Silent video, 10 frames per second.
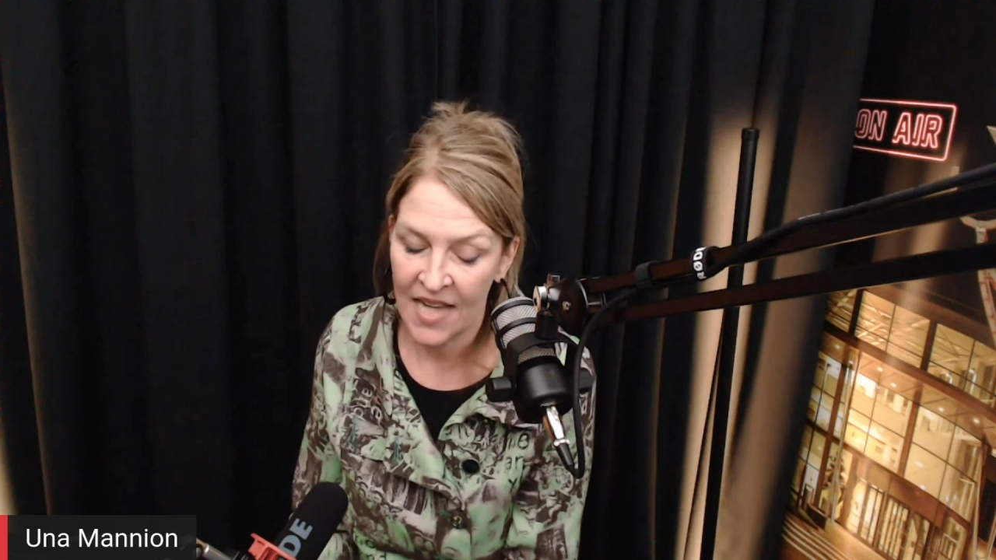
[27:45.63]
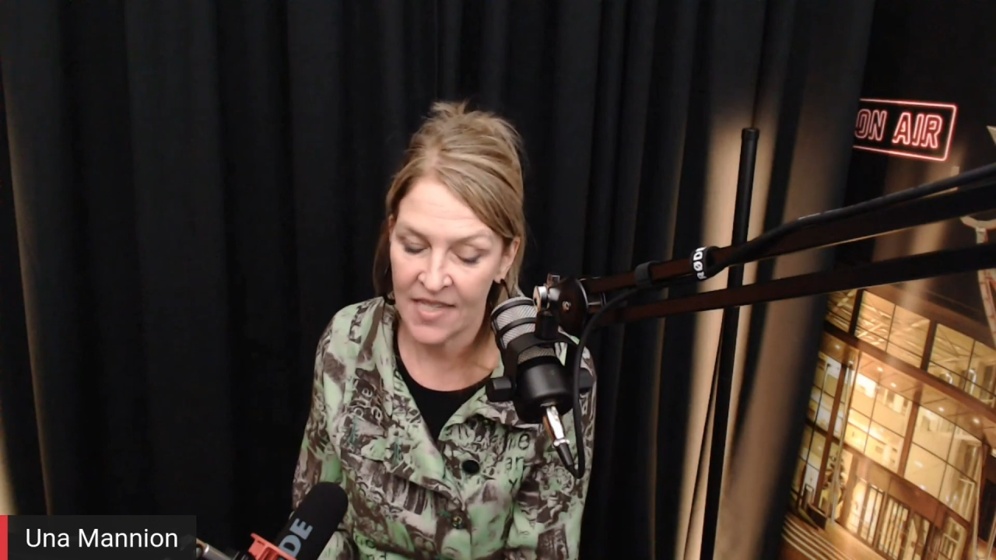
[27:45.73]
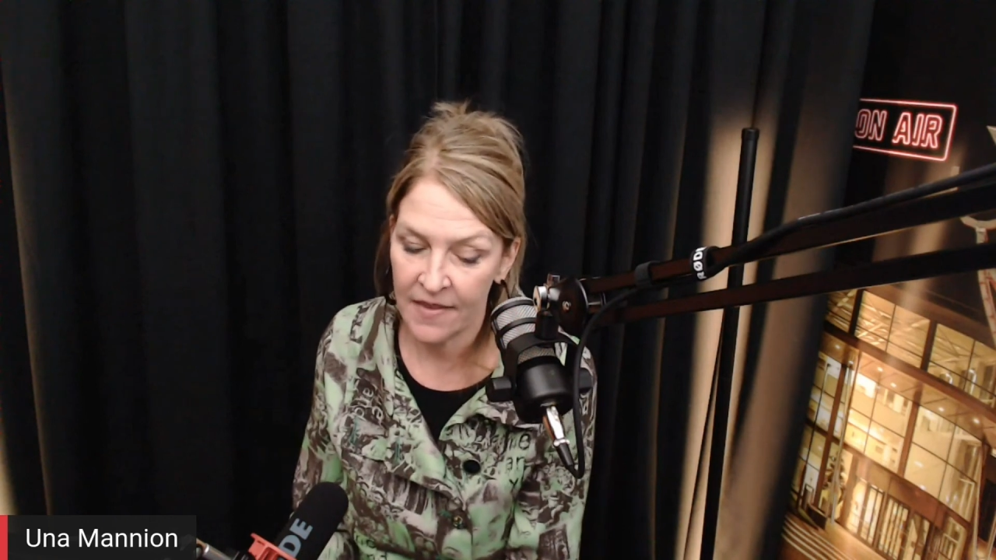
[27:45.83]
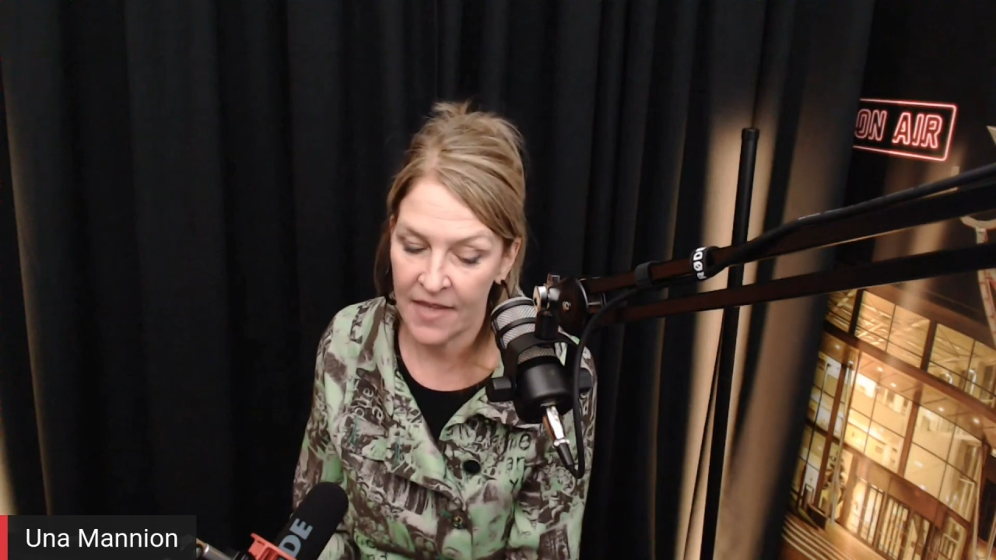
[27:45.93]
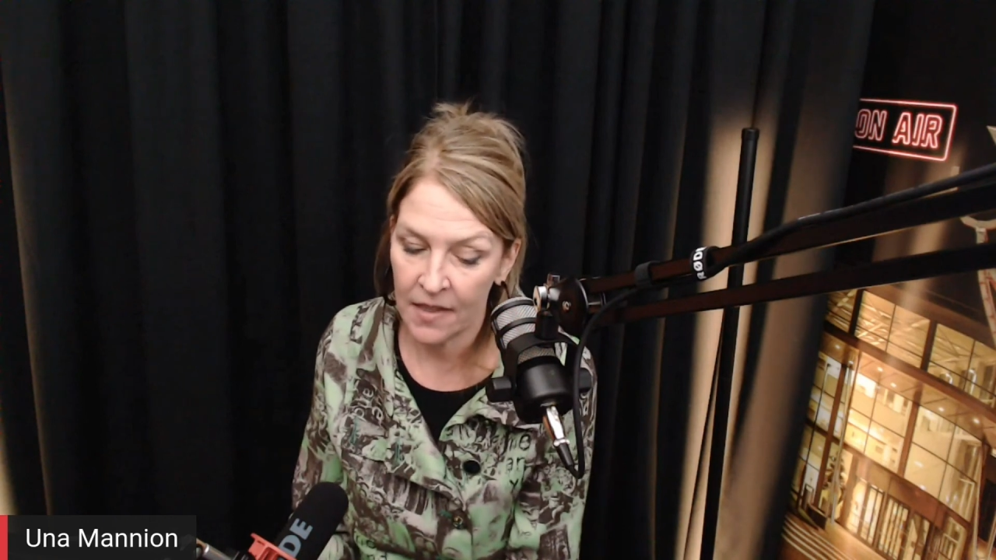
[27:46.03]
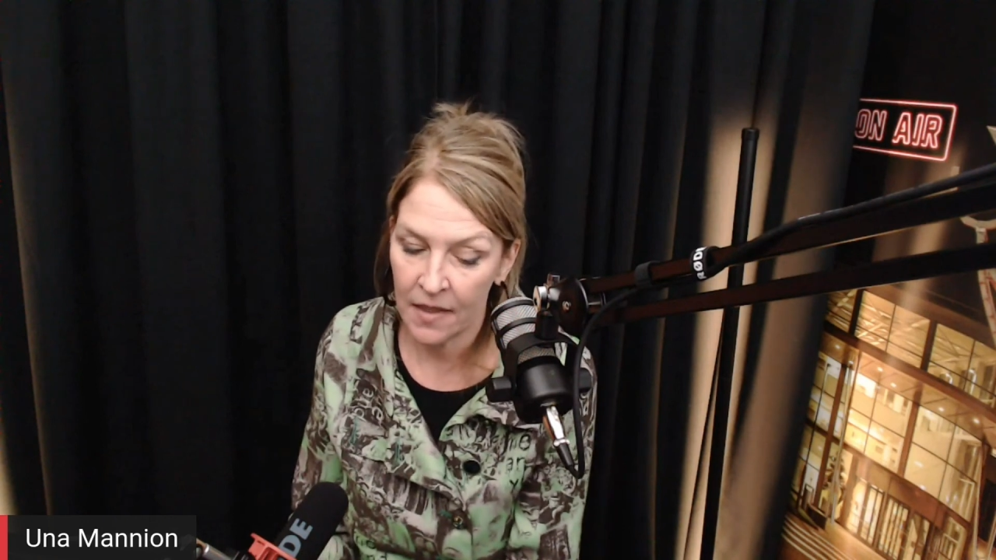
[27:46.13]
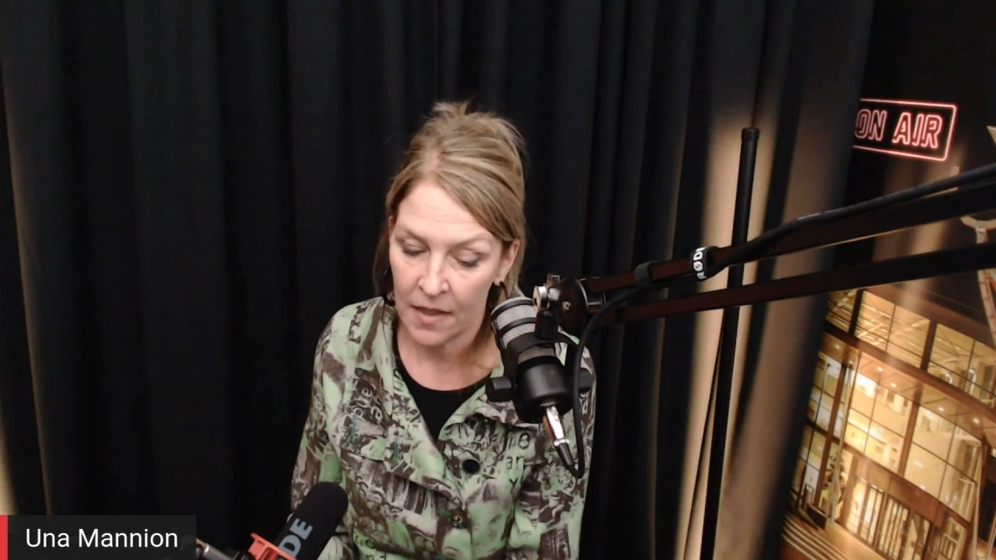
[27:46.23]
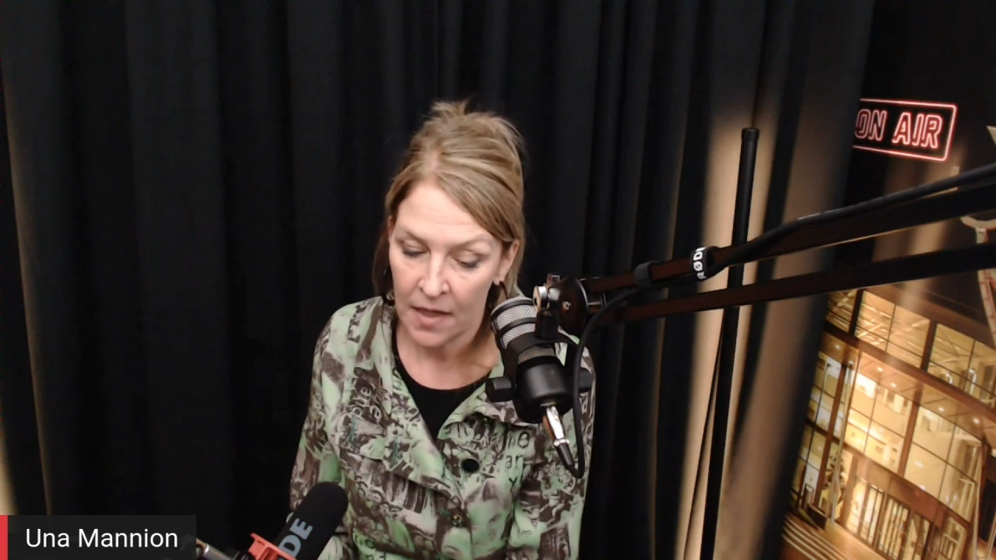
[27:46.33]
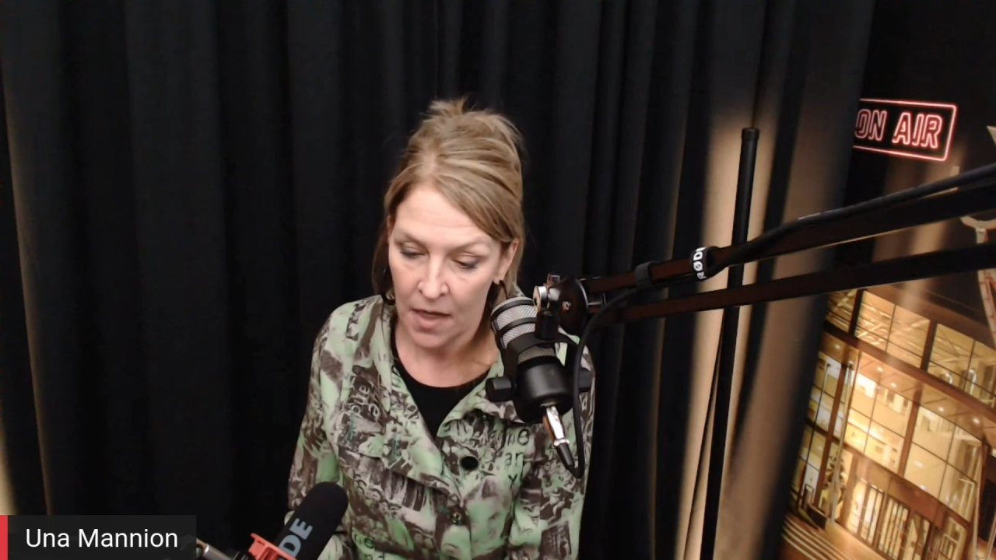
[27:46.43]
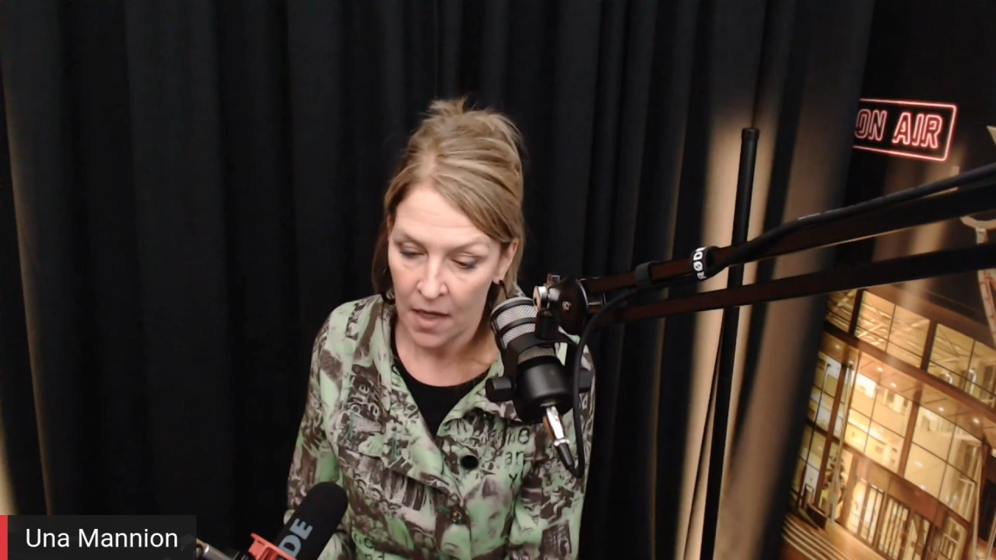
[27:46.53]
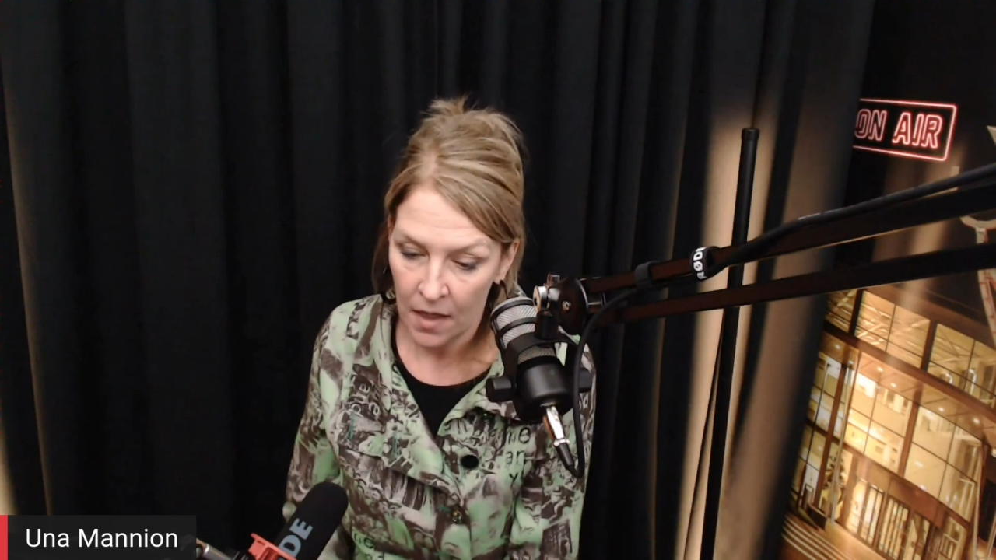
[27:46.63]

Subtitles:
And I think